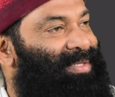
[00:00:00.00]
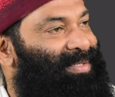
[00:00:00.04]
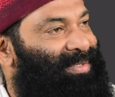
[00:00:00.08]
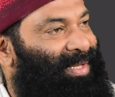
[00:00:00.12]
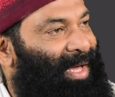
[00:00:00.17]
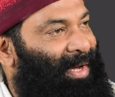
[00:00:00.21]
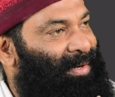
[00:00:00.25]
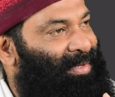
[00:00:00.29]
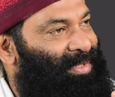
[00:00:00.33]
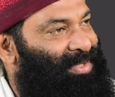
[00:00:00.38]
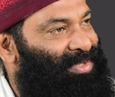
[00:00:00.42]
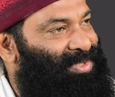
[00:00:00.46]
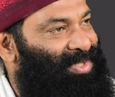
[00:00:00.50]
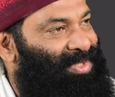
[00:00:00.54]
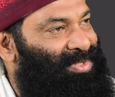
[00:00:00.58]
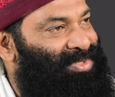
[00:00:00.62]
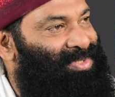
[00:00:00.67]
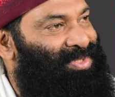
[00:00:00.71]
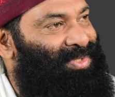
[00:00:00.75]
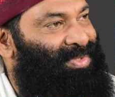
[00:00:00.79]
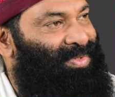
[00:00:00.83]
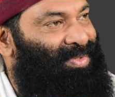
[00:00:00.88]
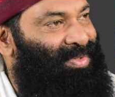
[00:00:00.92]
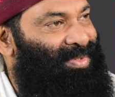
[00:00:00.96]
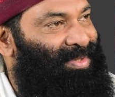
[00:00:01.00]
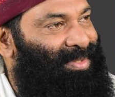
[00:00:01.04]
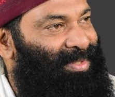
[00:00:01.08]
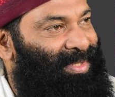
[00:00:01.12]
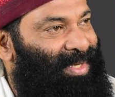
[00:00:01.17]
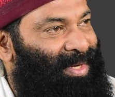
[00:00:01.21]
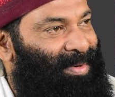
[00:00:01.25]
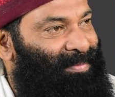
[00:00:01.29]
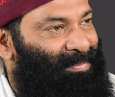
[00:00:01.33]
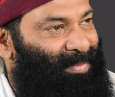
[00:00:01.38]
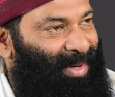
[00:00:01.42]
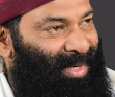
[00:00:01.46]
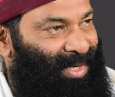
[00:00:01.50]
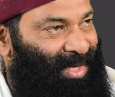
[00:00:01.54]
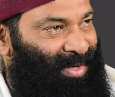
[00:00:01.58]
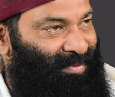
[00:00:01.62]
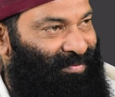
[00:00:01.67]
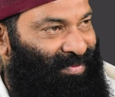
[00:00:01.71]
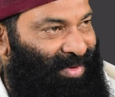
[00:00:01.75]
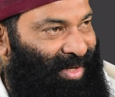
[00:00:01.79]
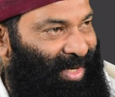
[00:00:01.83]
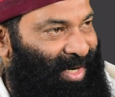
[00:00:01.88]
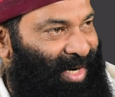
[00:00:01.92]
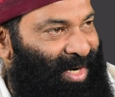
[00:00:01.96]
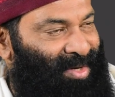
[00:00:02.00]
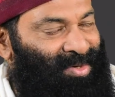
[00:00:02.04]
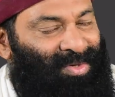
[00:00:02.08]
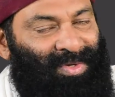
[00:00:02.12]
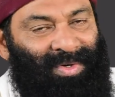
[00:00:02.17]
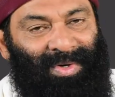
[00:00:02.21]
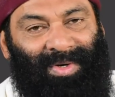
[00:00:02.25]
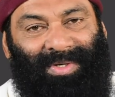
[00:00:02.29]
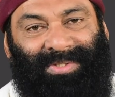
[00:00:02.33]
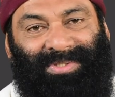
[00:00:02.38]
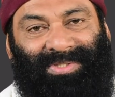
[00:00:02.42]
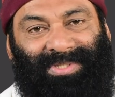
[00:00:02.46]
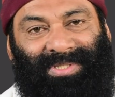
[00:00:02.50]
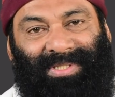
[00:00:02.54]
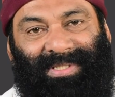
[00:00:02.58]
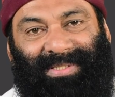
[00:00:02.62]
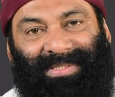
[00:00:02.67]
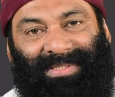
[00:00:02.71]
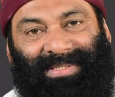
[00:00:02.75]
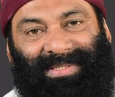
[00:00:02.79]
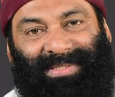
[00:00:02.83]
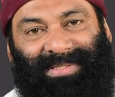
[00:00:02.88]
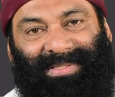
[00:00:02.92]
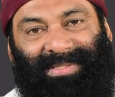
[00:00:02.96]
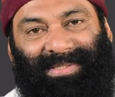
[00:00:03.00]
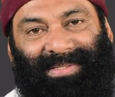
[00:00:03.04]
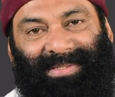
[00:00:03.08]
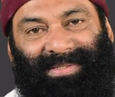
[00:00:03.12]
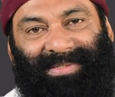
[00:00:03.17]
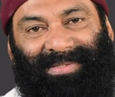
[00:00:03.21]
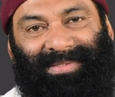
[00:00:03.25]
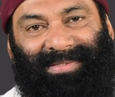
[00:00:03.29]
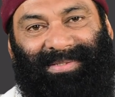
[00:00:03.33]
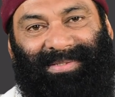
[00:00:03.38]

That is also good. But if they are unconscious,